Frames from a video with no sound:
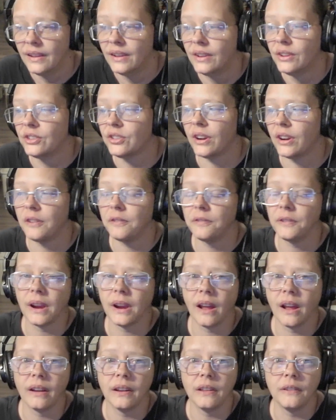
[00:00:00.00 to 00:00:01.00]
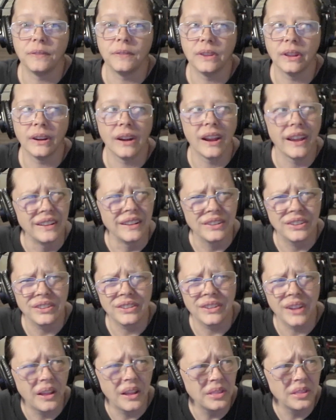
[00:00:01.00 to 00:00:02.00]
Trying to figure out did I
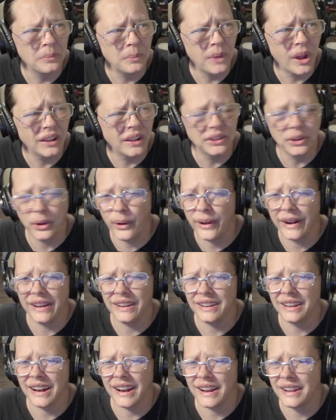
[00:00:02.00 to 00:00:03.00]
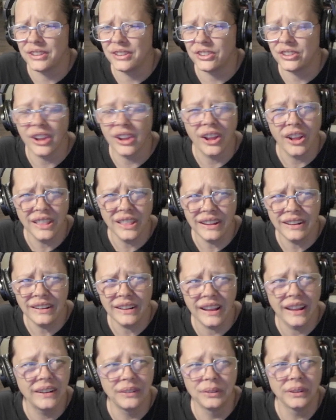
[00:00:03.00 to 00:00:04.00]
install them all? Did I install it?
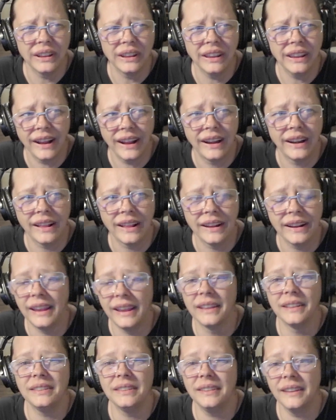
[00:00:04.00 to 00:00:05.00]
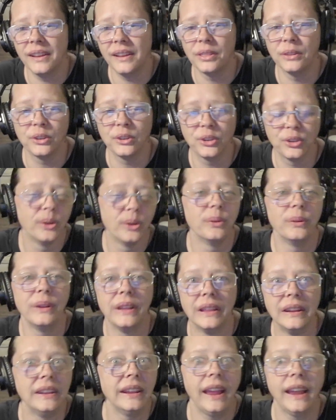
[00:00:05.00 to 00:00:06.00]
I don't get it. I can't tell. There's no
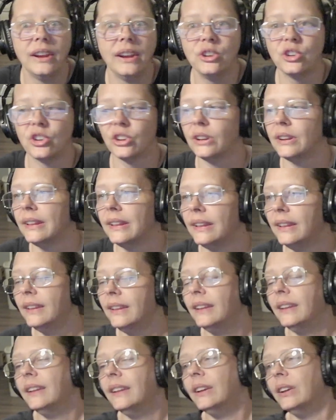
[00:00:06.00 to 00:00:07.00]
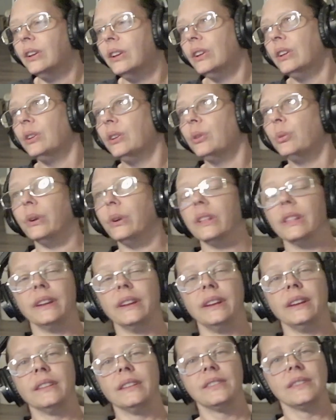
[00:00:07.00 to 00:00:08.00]
indication.
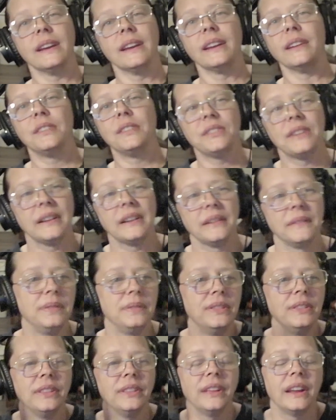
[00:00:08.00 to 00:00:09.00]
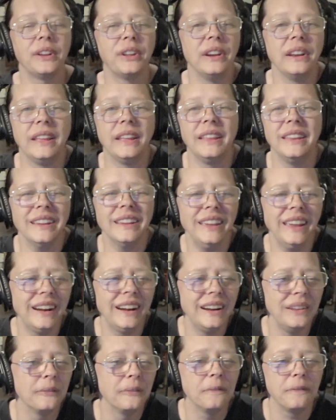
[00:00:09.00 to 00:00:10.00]
Really, I was like, I can't
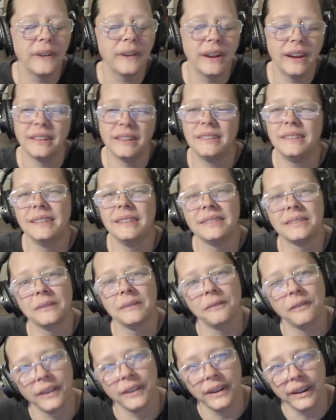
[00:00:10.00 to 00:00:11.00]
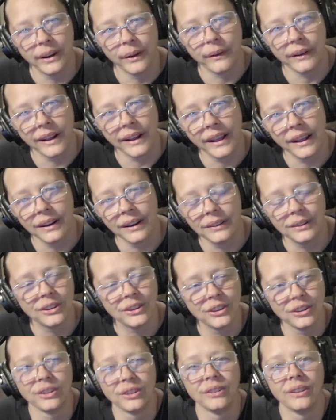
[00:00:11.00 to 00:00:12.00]
even find a decent video on how
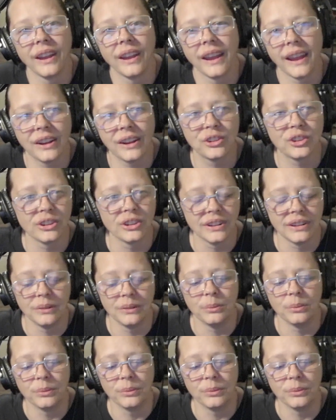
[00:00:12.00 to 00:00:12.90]
to actually